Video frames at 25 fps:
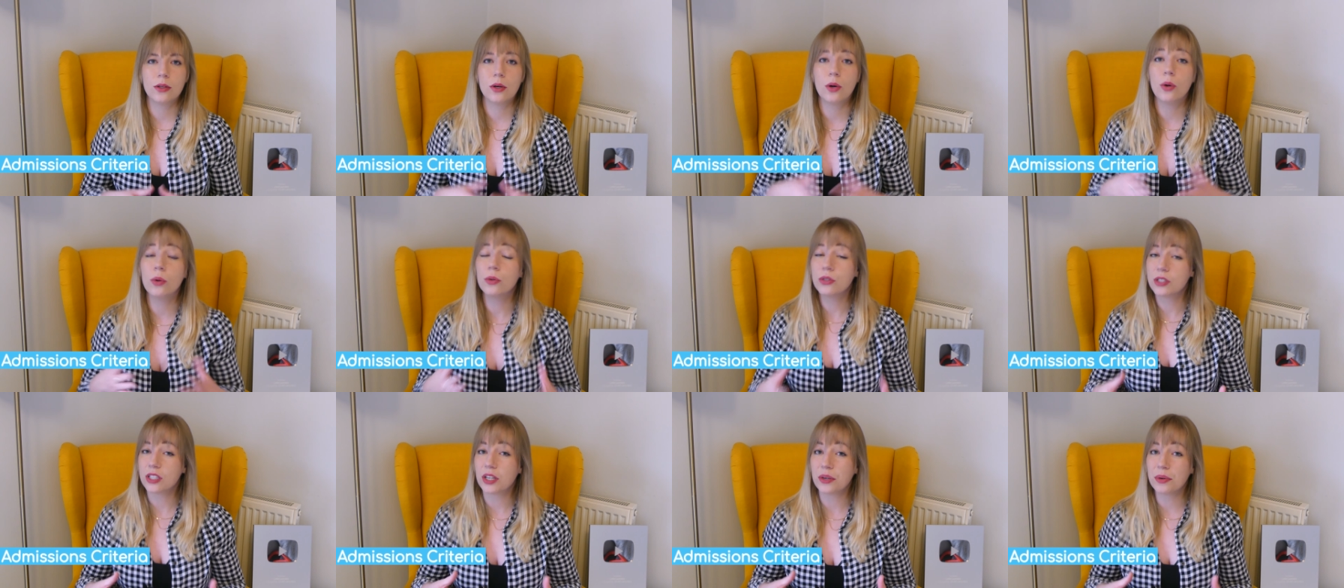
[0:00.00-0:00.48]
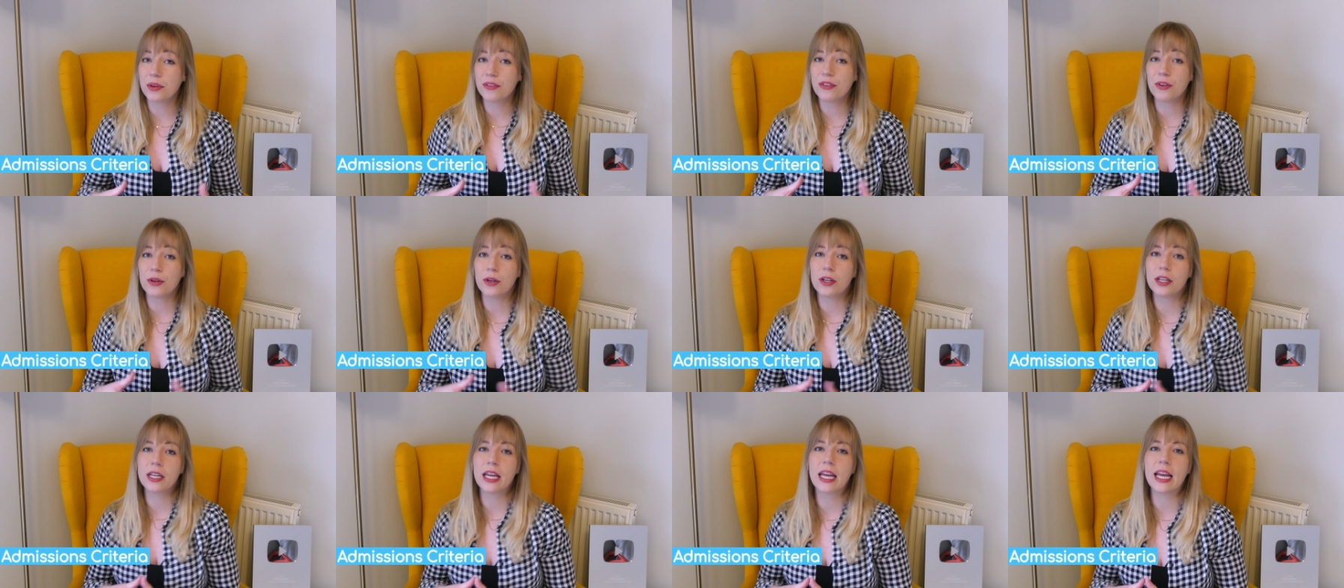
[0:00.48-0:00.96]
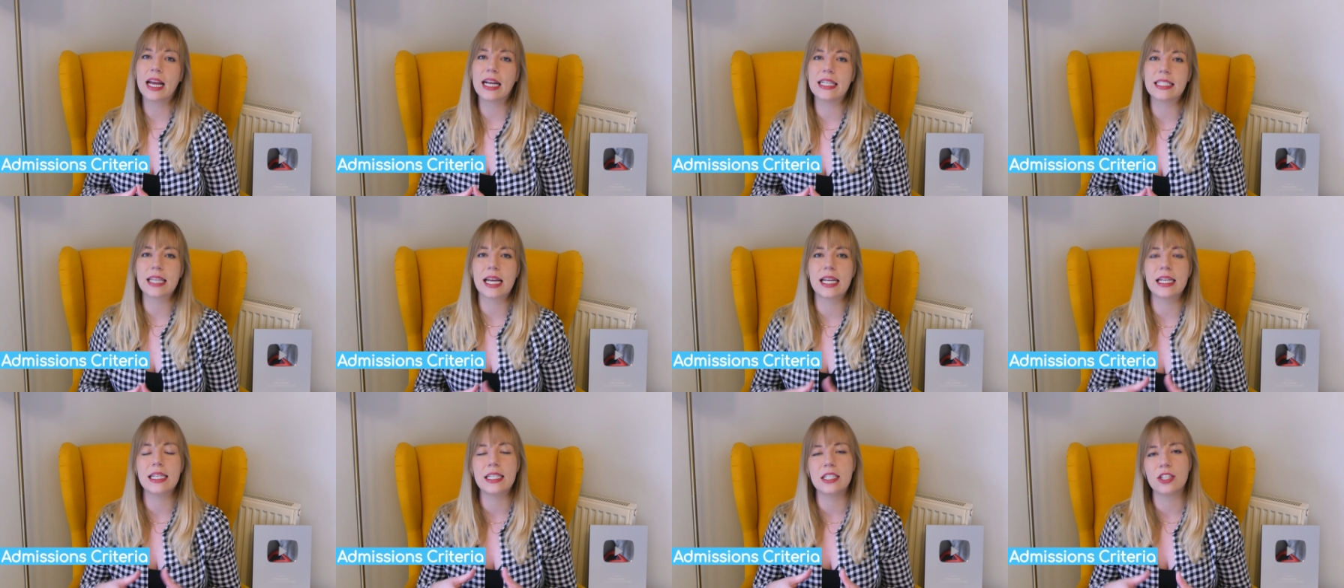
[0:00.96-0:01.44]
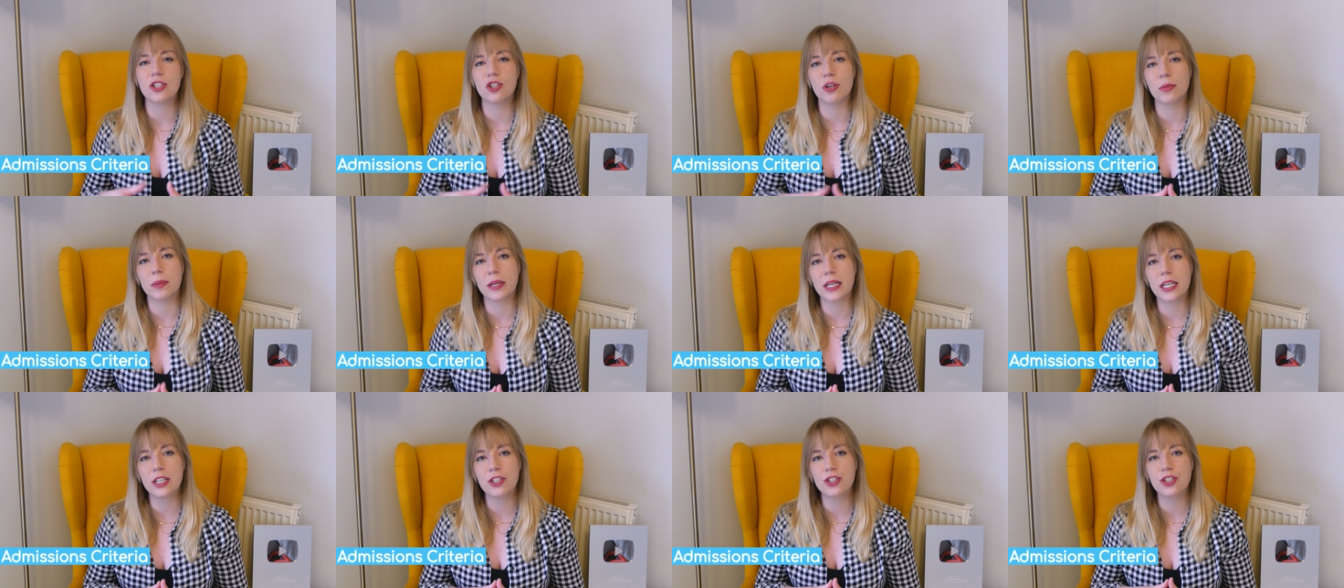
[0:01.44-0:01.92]
Also, if you're looking at any
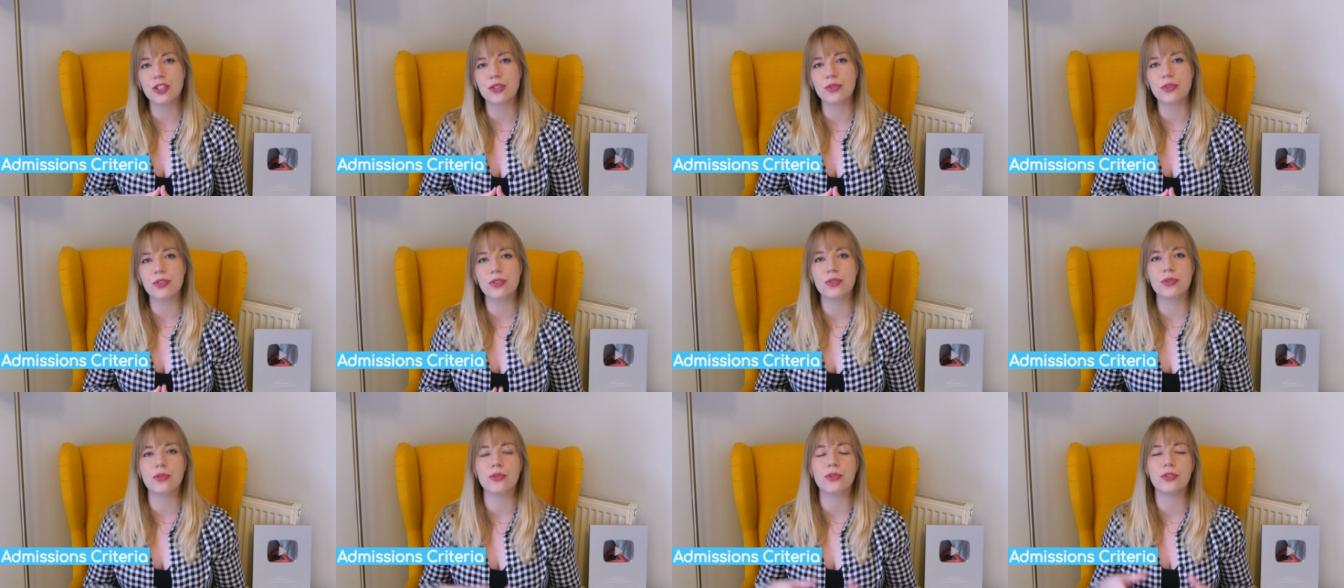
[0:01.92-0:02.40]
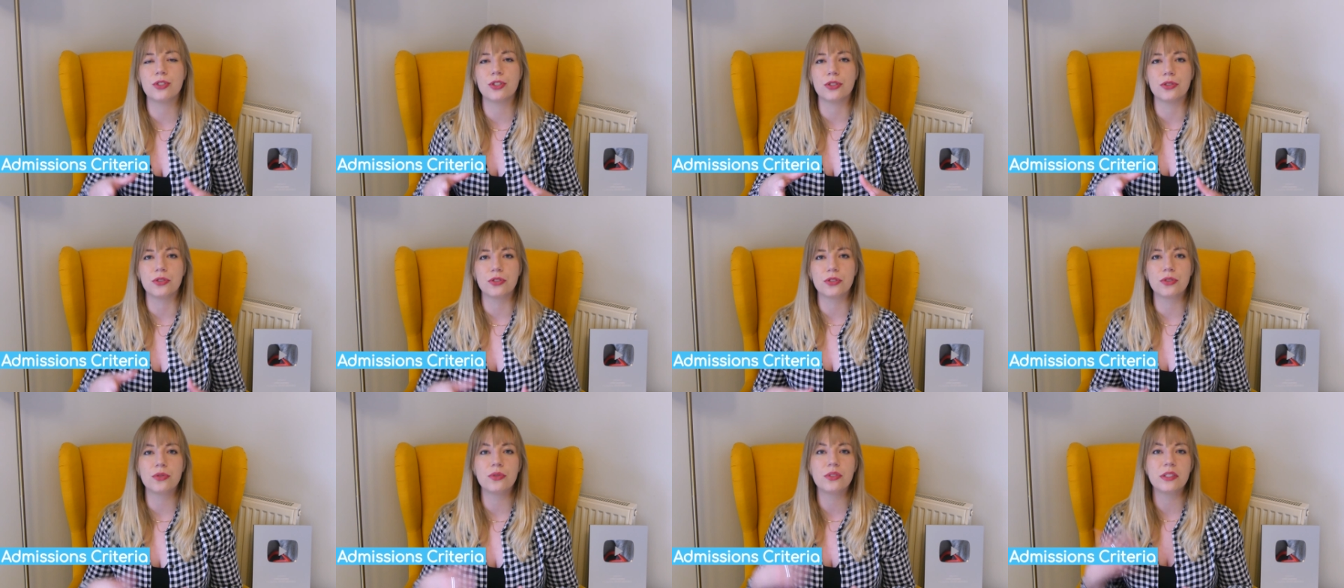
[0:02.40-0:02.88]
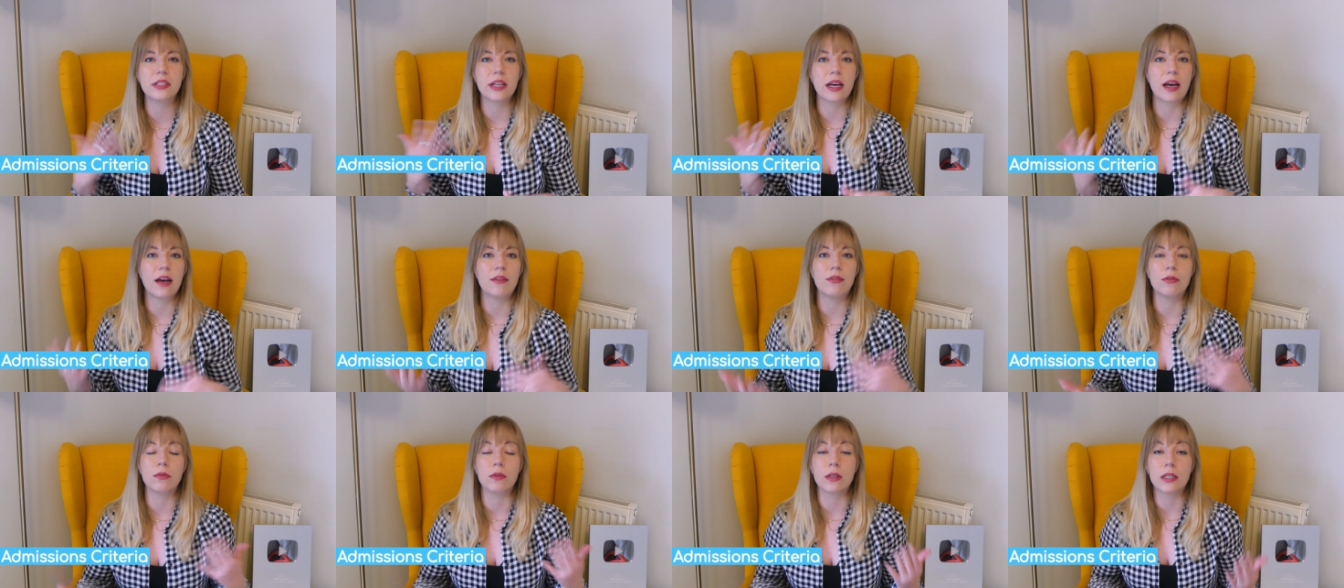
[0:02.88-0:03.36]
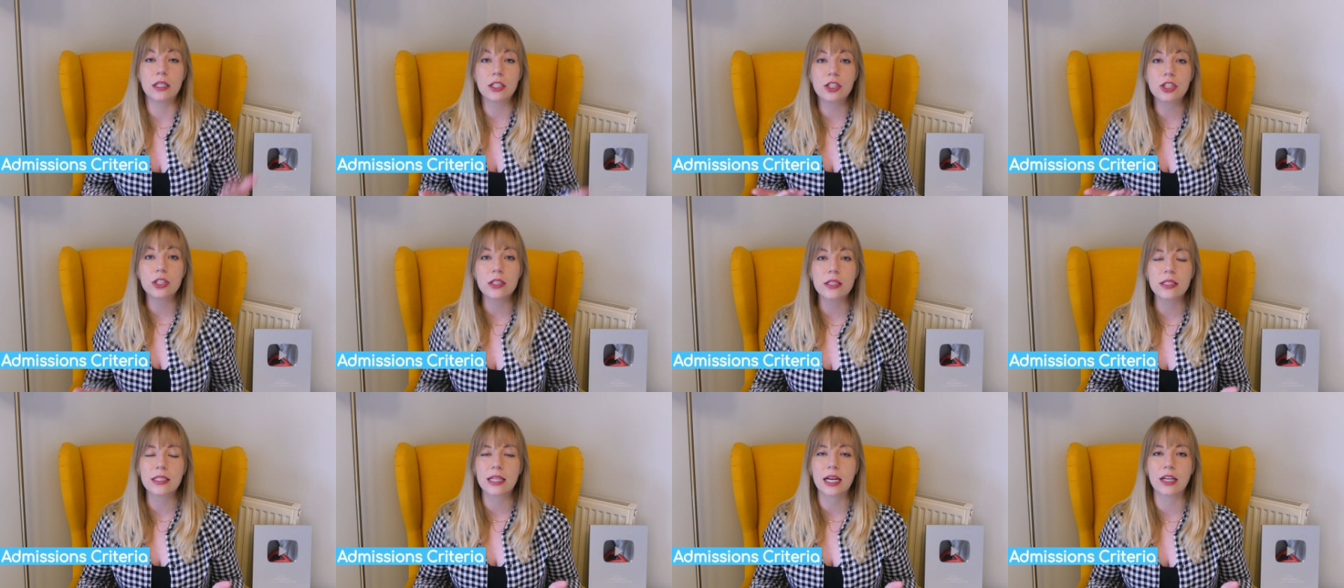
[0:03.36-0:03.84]
denominational schools, so schools that have a
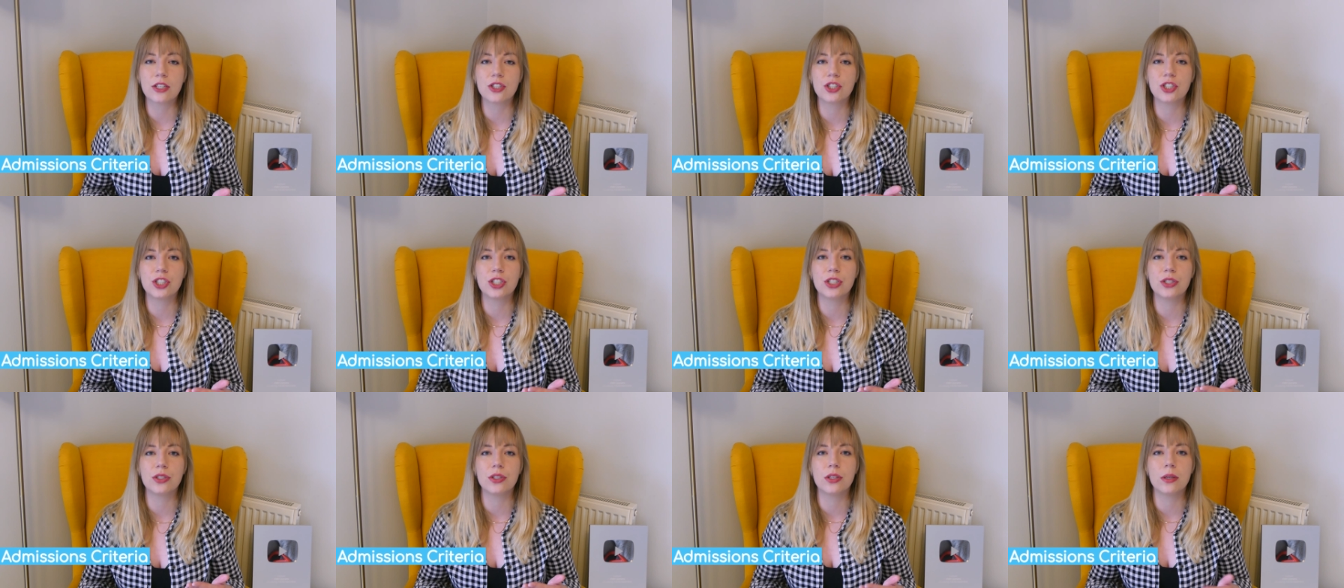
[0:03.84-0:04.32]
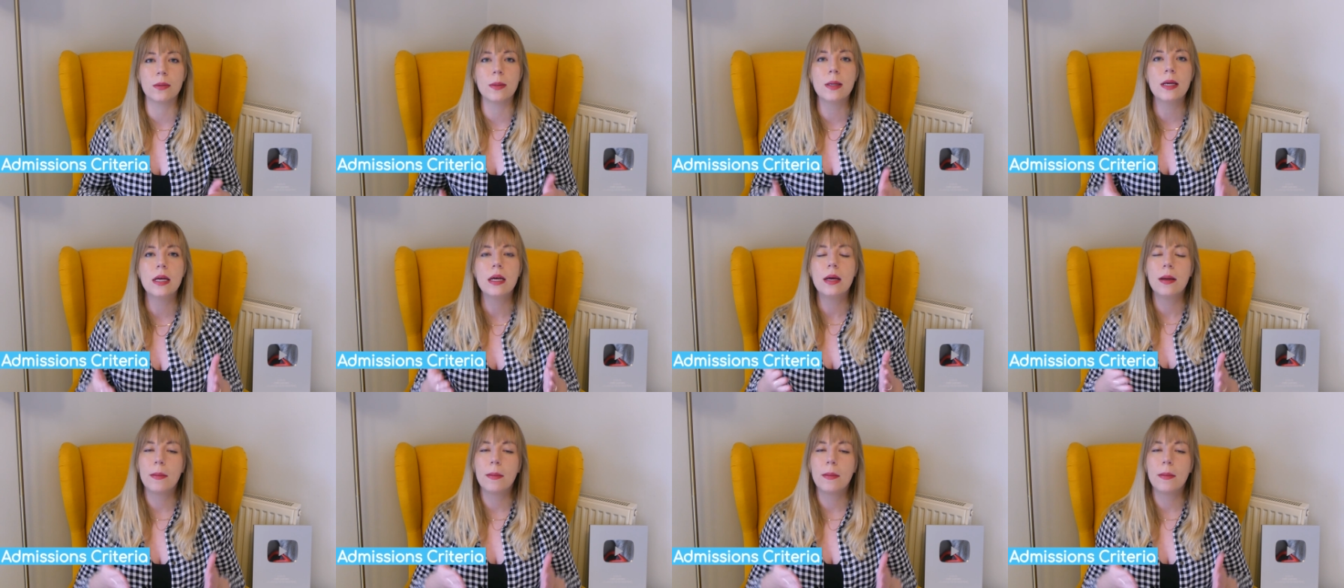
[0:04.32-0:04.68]
religion attached to them,